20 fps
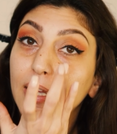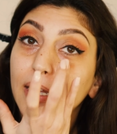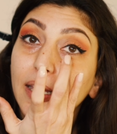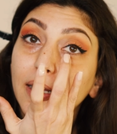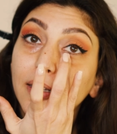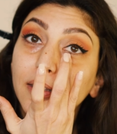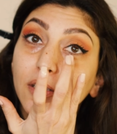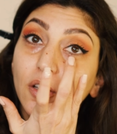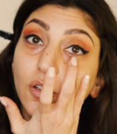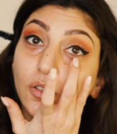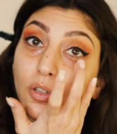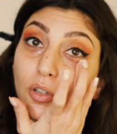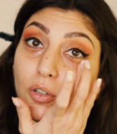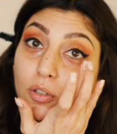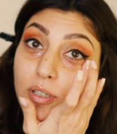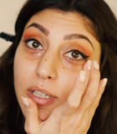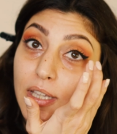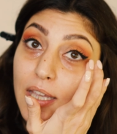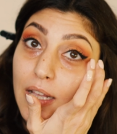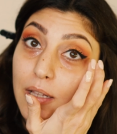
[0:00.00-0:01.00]
It not
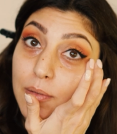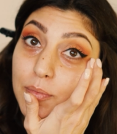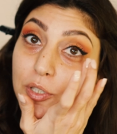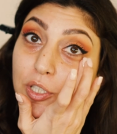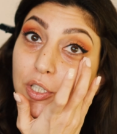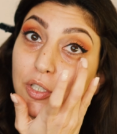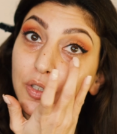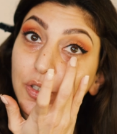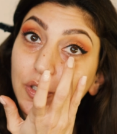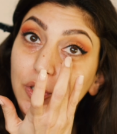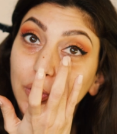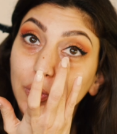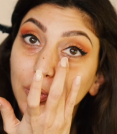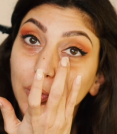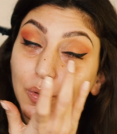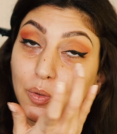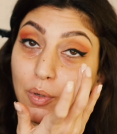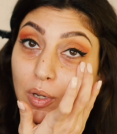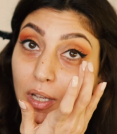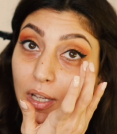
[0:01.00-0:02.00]
only helps you
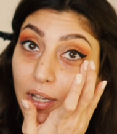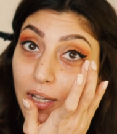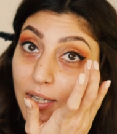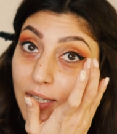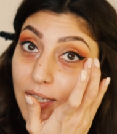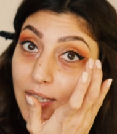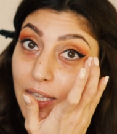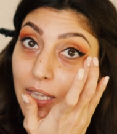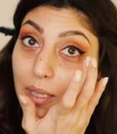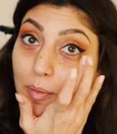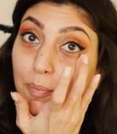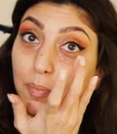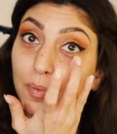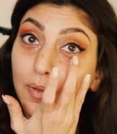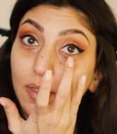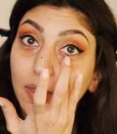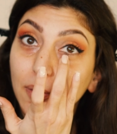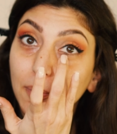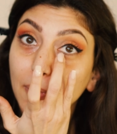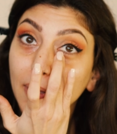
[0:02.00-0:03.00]
to keep
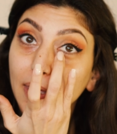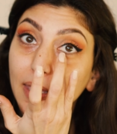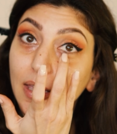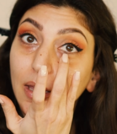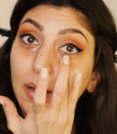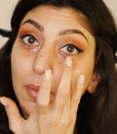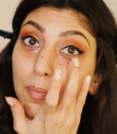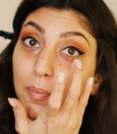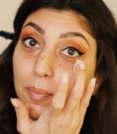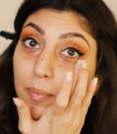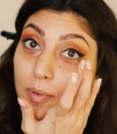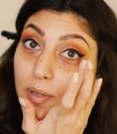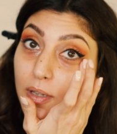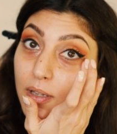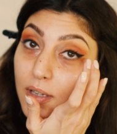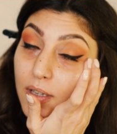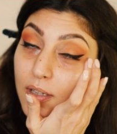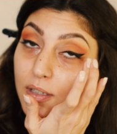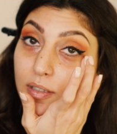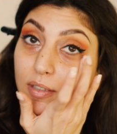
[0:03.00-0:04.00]
the makeup
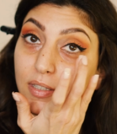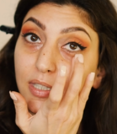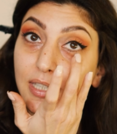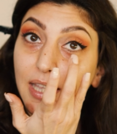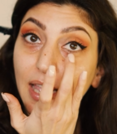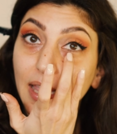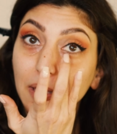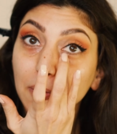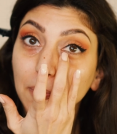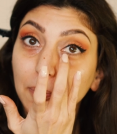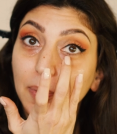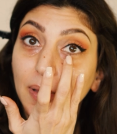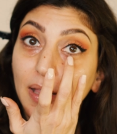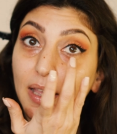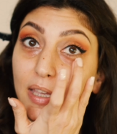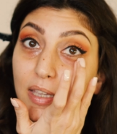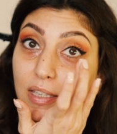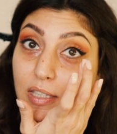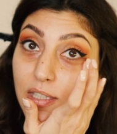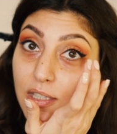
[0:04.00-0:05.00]
stay in
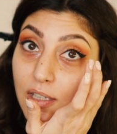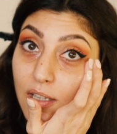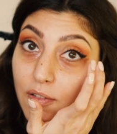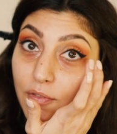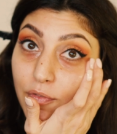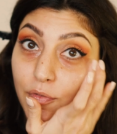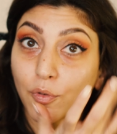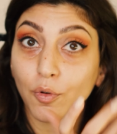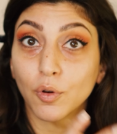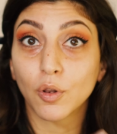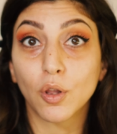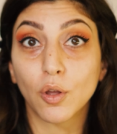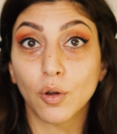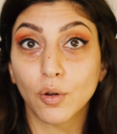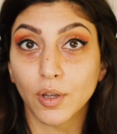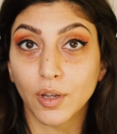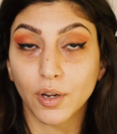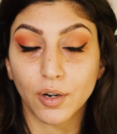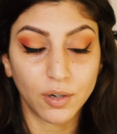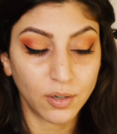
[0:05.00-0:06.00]
place for
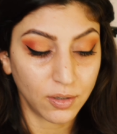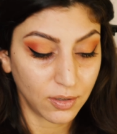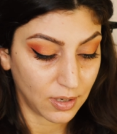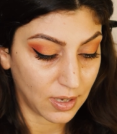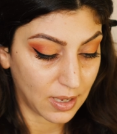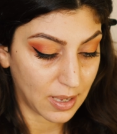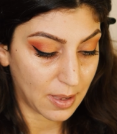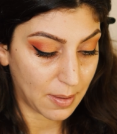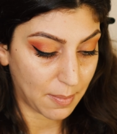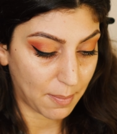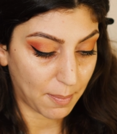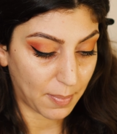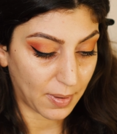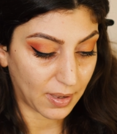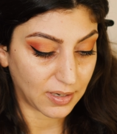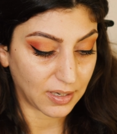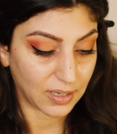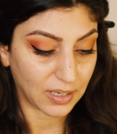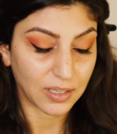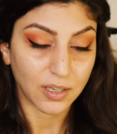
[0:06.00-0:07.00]
longer,
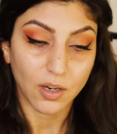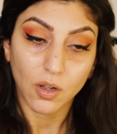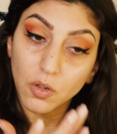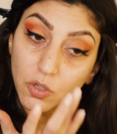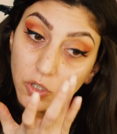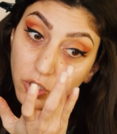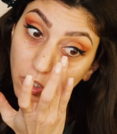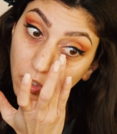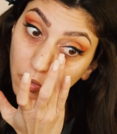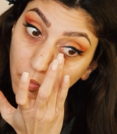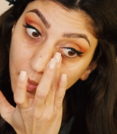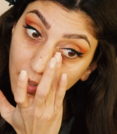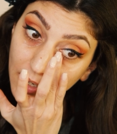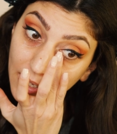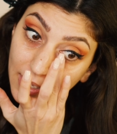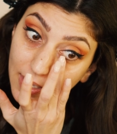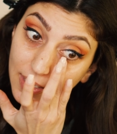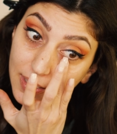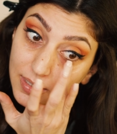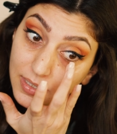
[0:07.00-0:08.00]
but it also
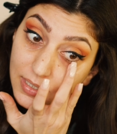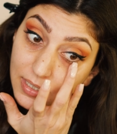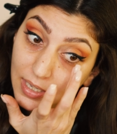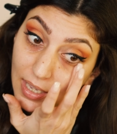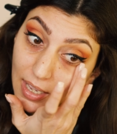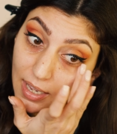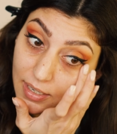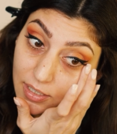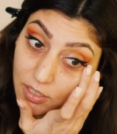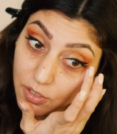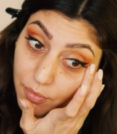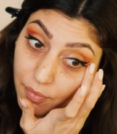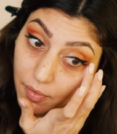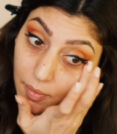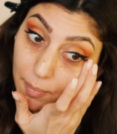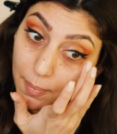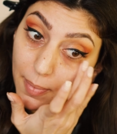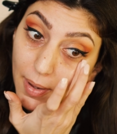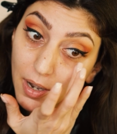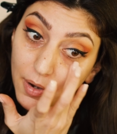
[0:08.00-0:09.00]
creates kind of
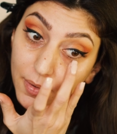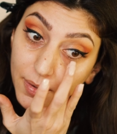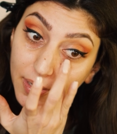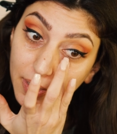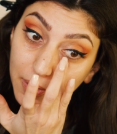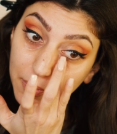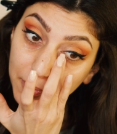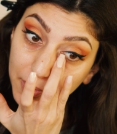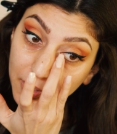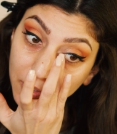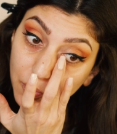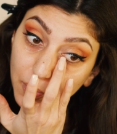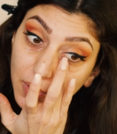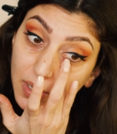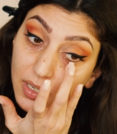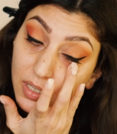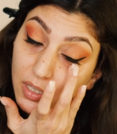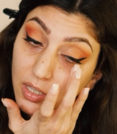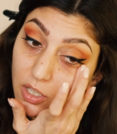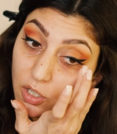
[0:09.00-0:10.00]
a barrier
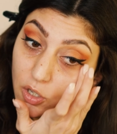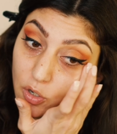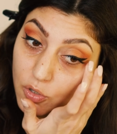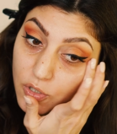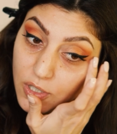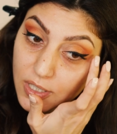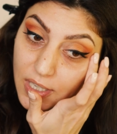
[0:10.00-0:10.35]
between your